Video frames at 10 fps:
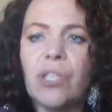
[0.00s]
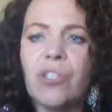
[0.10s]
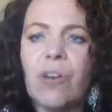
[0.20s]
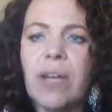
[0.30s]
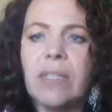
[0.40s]
and
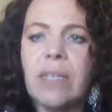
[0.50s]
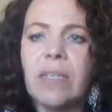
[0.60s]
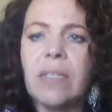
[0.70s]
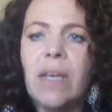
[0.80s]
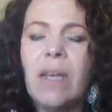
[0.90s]

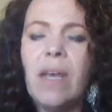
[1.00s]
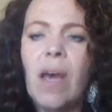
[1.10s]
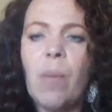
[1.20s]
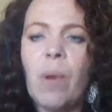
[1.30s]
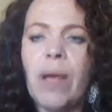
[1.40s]
moisturizes.
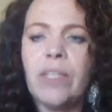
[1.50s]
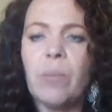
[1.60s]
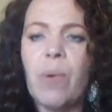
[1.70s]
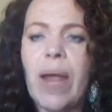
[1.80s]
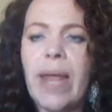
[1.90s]
Applied
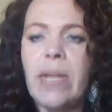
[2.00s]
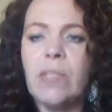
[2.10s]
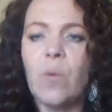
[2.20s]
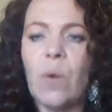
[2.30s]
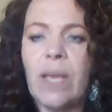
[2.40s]
to
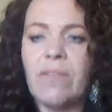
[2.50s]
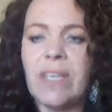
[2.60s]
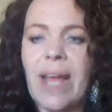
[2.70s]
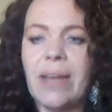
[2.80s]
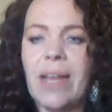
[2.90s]
braids,
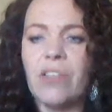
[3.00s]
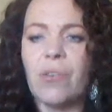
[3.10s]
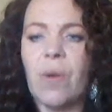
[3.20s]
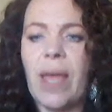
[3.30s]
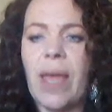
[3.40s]
weaves and
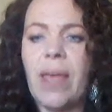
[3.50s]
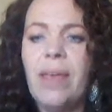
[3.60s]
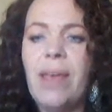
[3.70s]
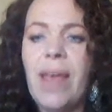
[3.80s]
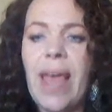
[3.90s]
natural
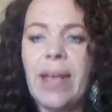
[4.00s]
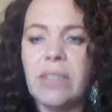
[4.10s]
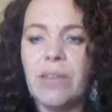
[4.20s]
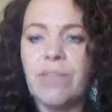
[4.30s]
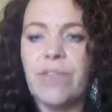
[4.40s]
hair.
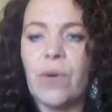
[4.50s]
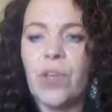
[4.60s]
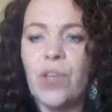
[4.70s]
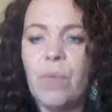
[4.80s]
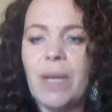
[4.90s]
Excellent
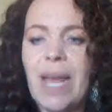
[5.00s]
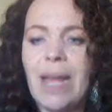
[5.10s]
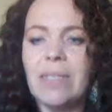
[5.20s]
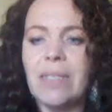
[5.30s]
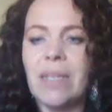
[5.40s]
for human
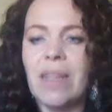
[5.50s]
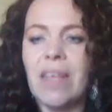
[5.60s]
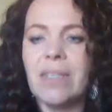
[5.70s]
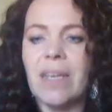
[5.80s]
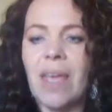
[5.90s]
and
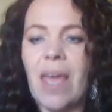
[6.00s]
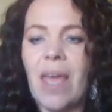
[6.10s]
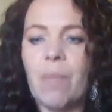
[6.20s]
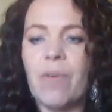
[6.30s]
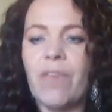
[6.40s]
synthetic
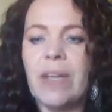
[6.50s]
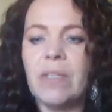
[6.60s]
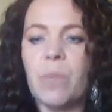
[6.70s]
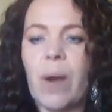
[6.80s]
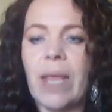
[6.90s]
hair.
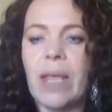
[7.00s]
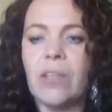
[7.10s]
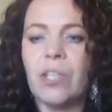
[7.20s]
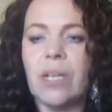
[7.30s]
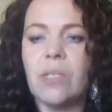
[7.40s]
Prevents
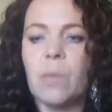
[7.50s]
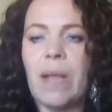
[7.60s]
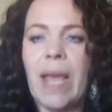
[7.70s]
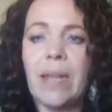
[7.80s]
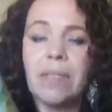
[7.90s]
breakage and
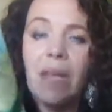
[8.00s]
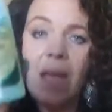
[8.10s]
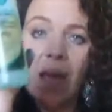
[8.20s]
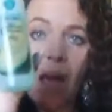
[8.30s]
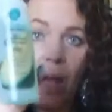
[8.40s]
split ends.
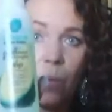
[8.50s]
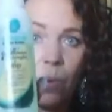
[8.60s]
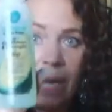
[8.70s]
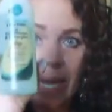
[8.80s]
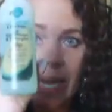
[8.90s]
I
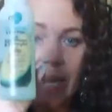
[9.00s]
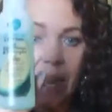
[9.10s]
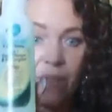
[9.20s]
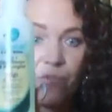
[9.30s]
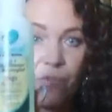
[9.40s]

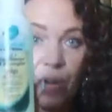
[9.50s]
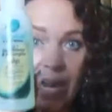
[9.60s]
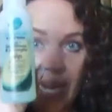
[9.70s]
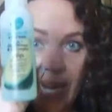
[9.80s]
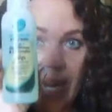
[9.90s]

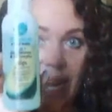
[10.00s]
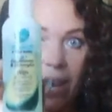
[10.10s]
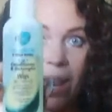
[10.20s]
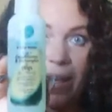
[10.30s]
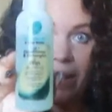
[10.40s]
really
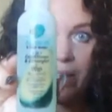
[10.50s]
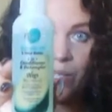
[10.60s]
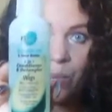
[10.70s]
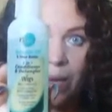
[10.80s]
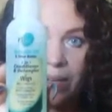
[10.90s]
like
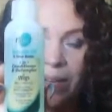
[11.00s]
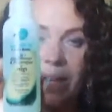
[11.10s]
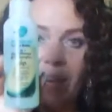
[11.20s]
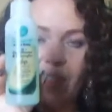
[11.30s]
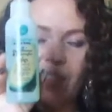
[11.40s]
this one.
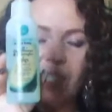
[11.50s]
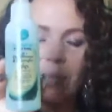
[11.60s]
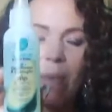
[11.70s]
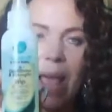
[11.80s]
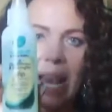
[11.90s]
The
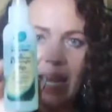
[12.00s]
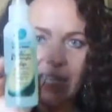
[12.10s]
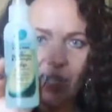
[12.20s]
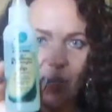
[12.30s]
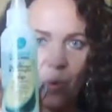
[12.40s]
smell
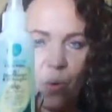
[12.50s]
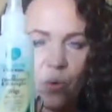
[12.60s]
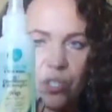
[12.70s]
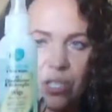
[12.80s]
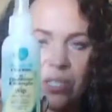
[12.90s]
is
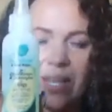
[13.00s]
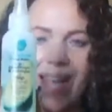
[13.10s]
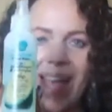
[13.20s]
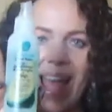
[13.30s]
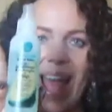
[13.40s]
gorgeous,
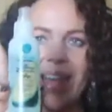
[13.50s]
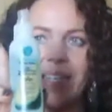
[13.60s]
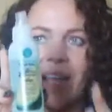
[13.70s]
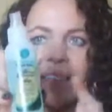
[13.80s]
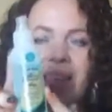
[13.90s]

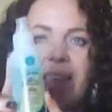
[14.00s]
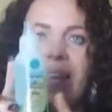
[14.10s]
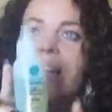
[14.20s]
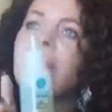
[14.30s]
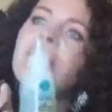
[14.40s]
and I
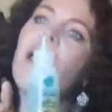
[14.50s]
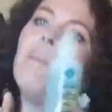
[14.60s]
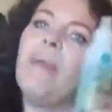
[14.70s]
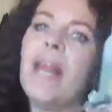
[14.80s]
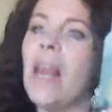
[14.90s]
think it's a